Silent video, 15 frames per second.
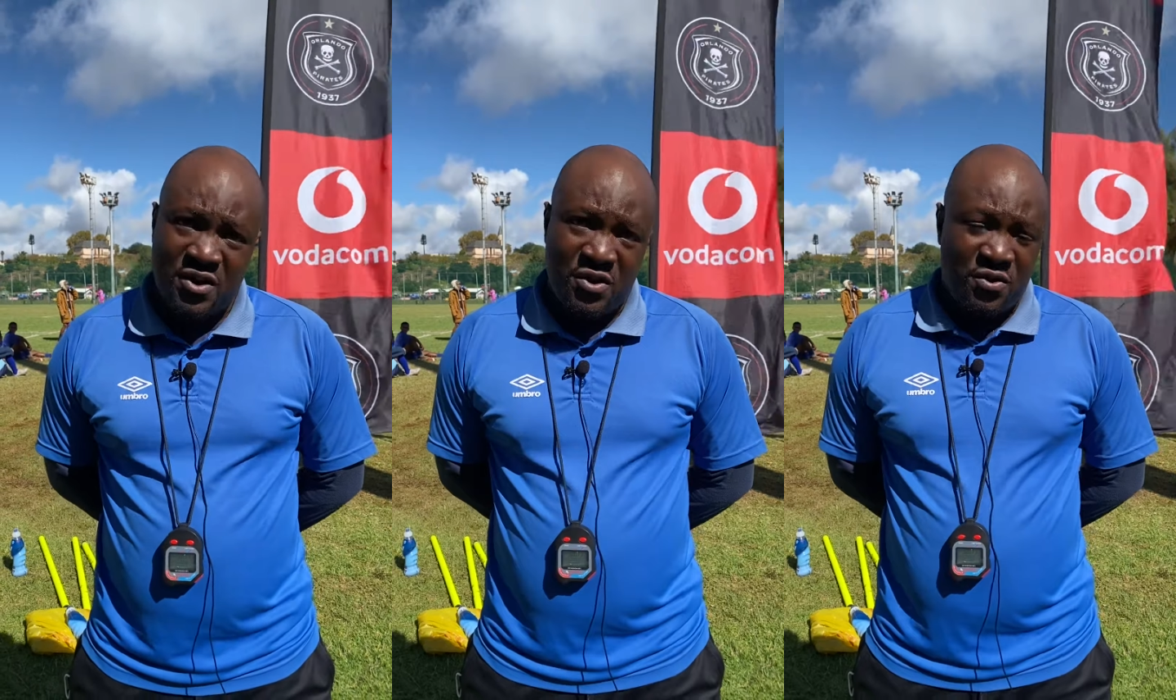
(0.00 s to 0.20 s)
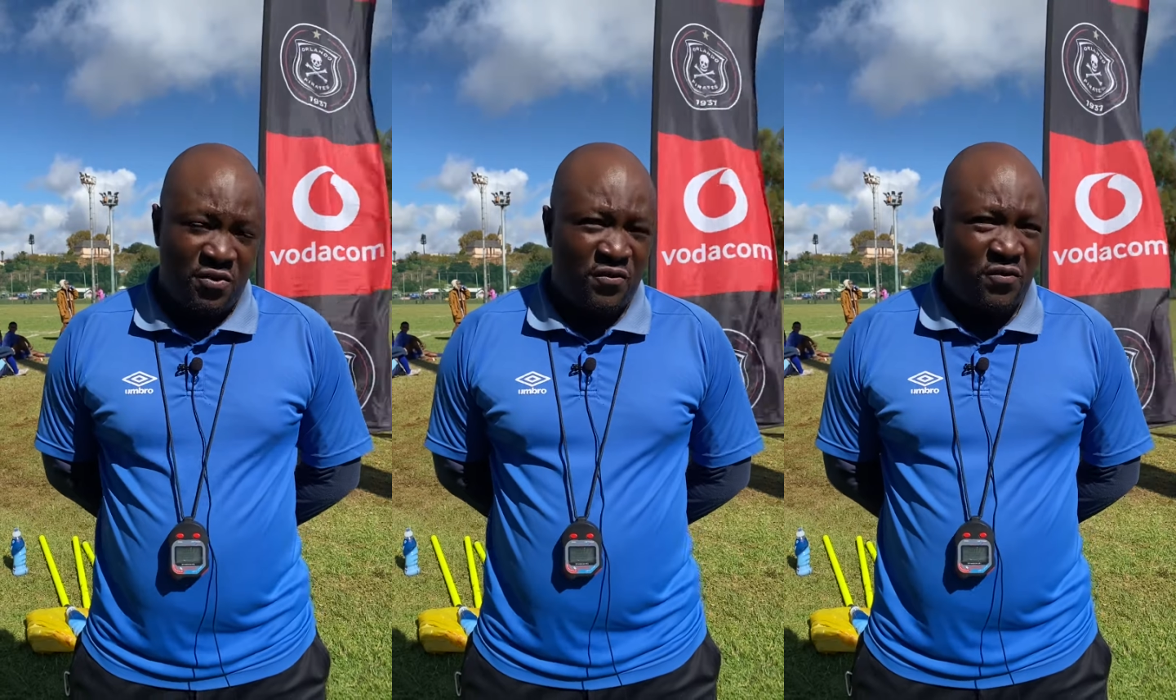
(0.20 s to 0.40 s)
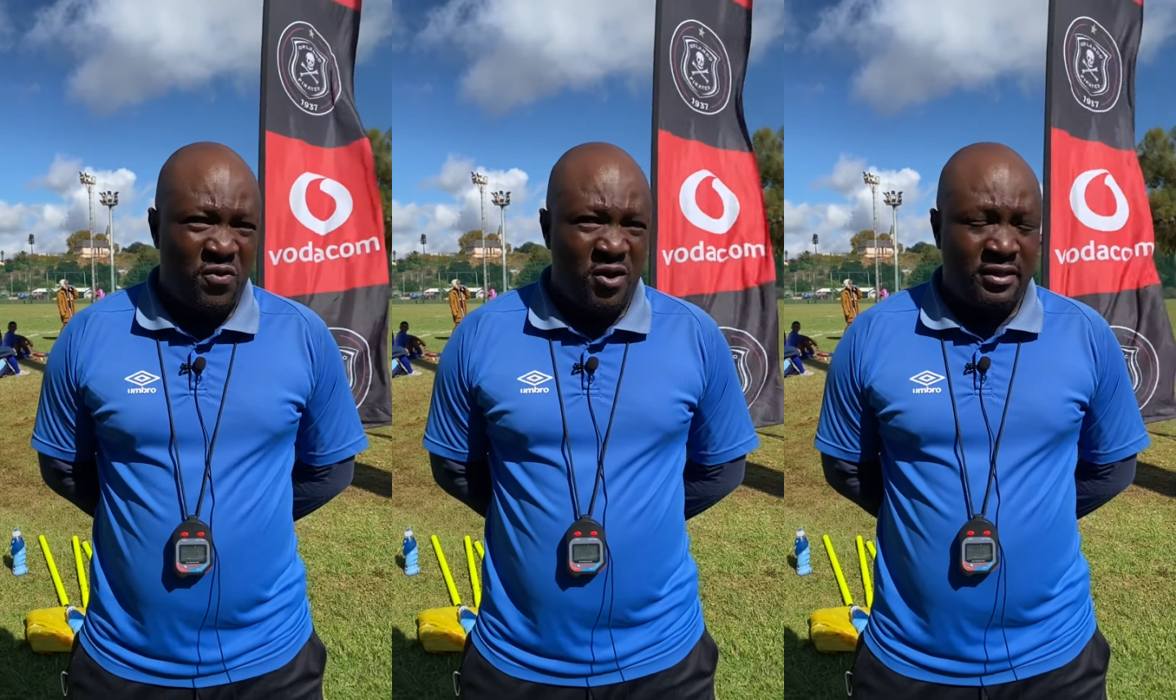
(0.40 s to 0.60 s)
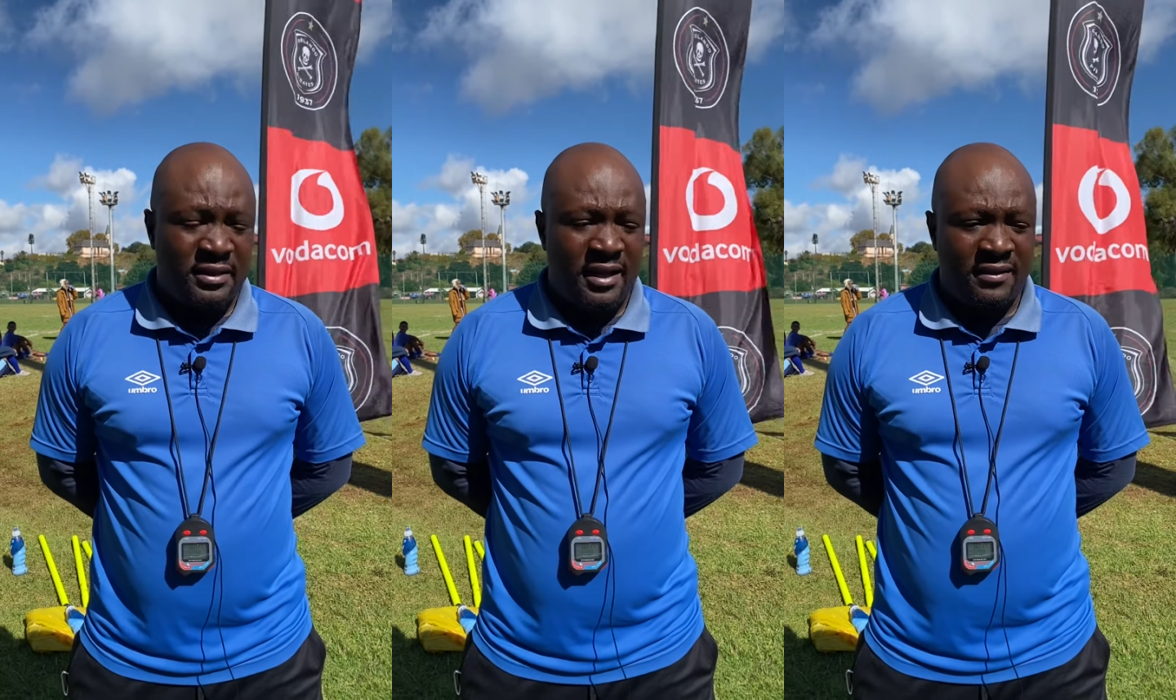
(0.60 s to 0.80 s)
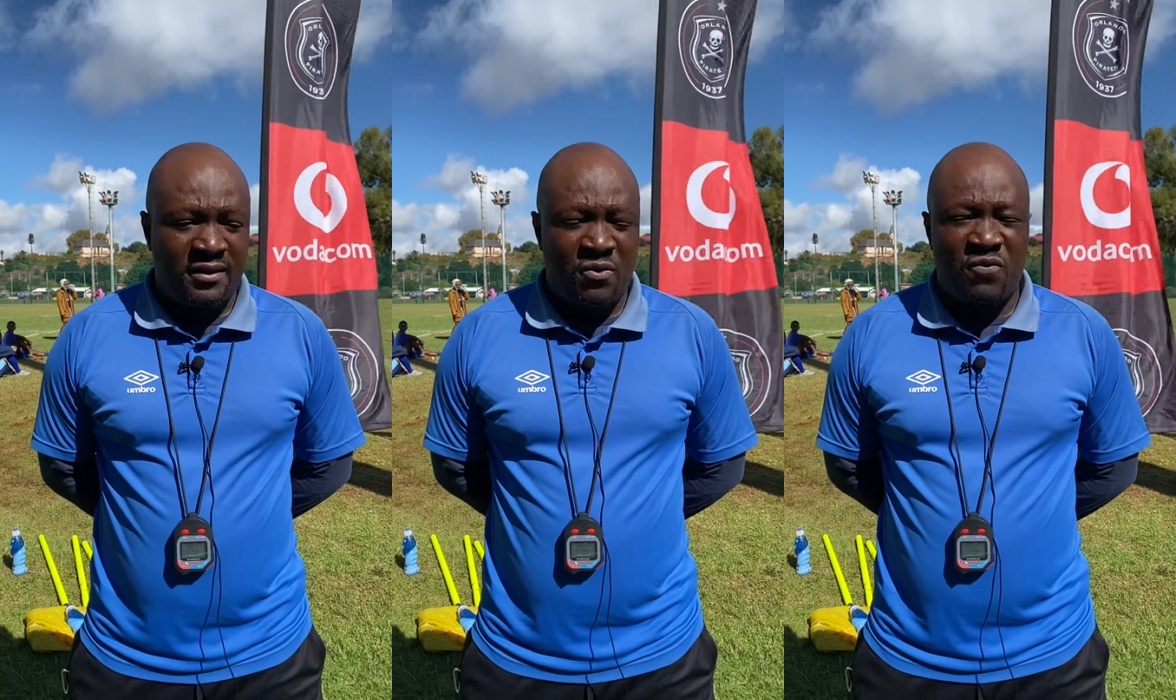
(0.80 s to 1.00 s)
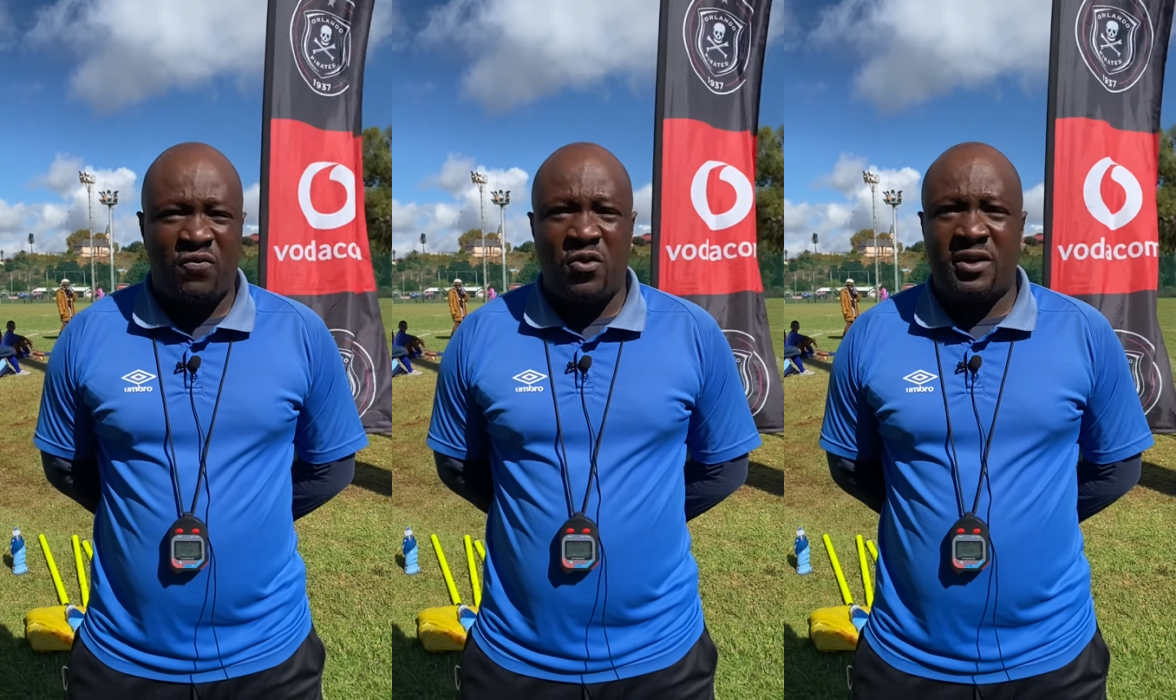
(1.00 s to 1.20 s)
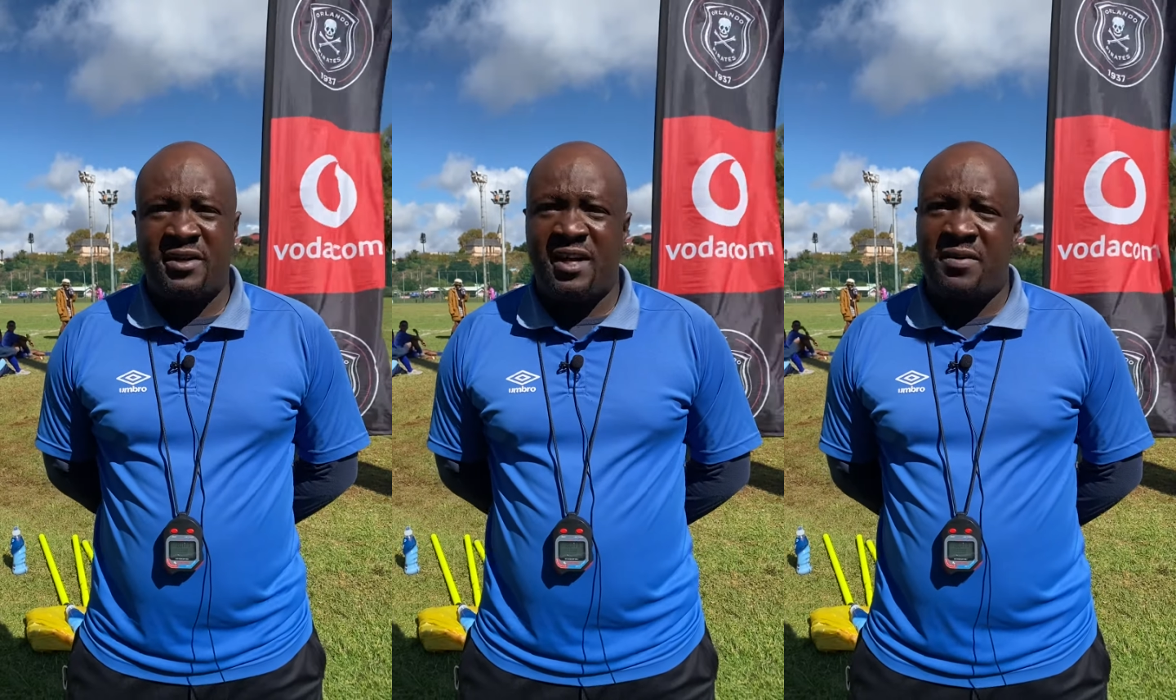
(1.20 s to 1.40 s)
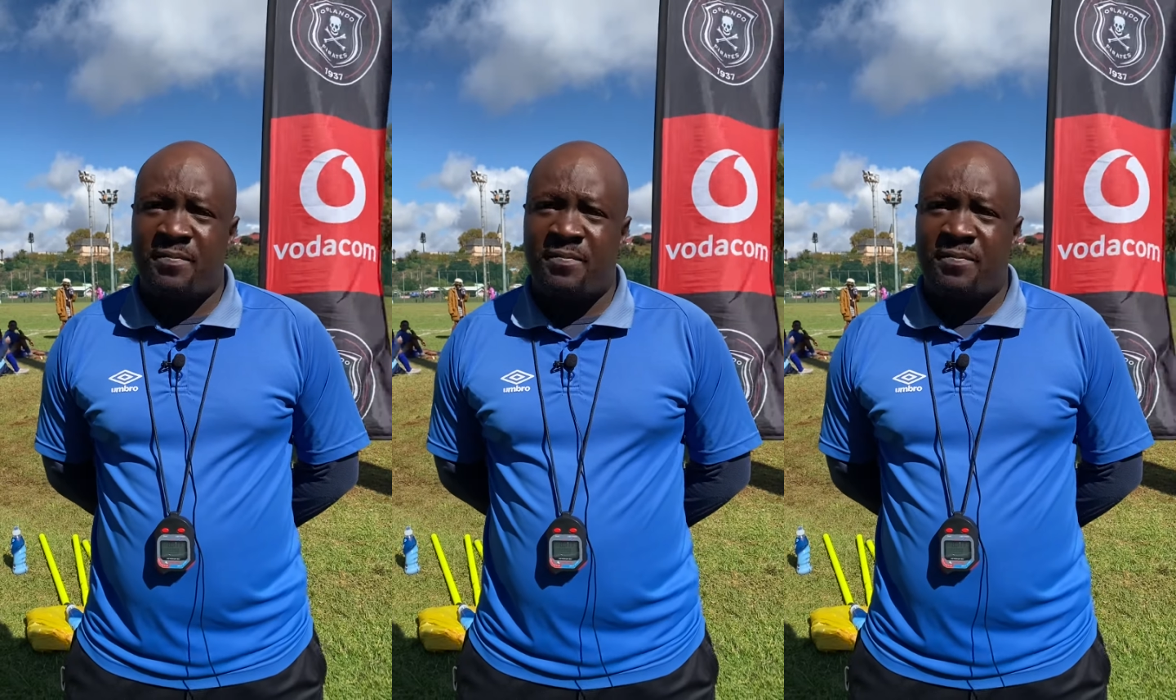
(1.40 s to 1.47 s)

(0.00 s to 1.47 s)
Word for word: We've got, I think we've got eight